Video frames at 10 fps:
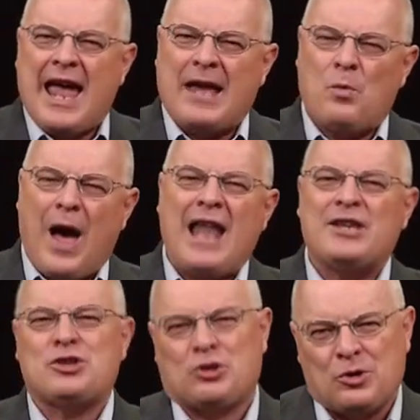And while
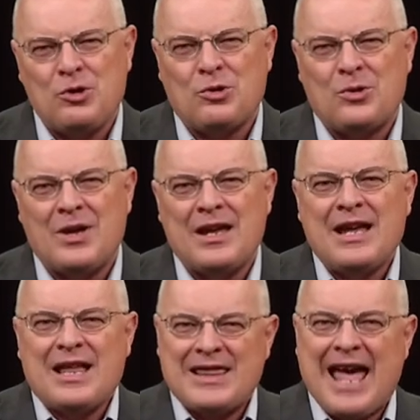it's true
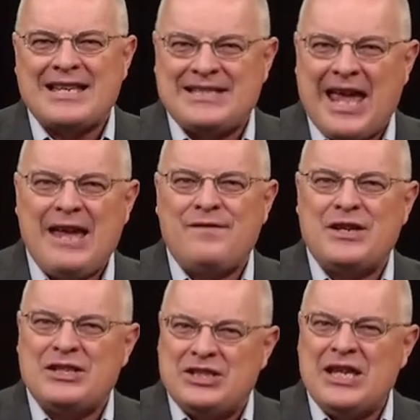that
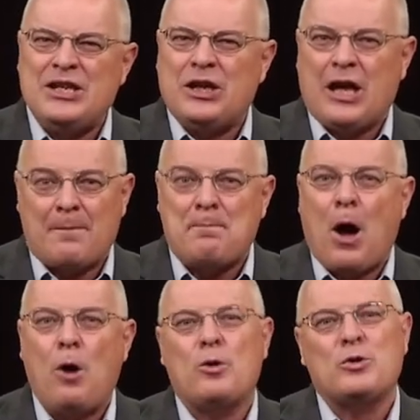David did
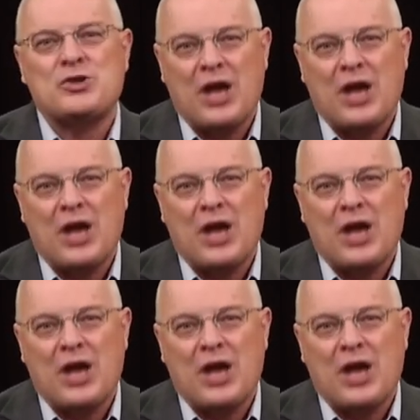compose